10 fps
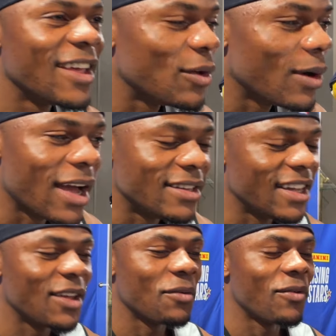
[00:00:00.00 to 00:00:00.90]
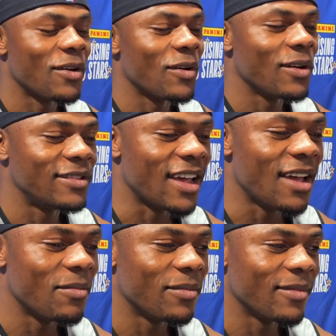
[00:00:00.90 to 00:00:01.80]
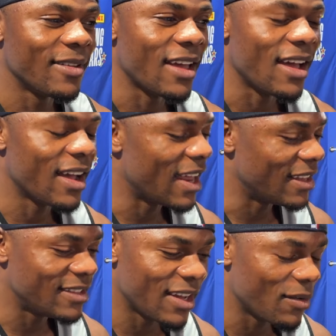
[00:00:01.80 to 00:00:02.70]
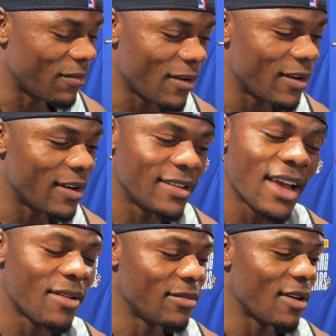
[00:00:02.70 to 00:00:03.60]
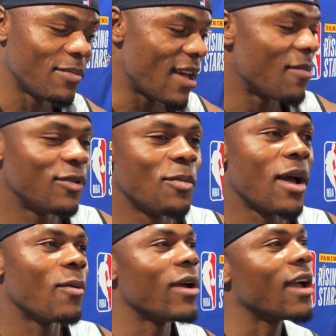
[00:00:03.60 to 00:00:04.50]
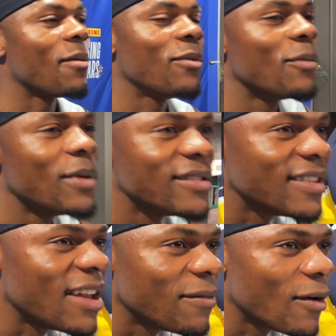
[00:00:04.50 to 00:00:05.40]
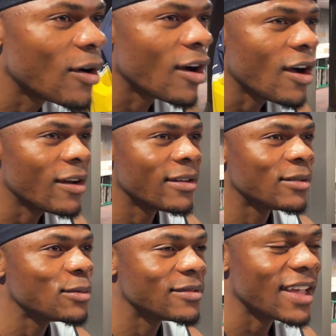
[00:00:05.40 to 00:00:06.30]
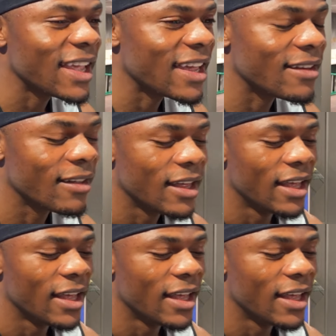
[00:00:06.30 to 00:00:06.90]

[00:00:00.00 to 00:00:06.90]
You got to check your phone all the time. I got to check your phone all the time. Sometimes you might wake up, you miss 10 phone calls in 2 seconds.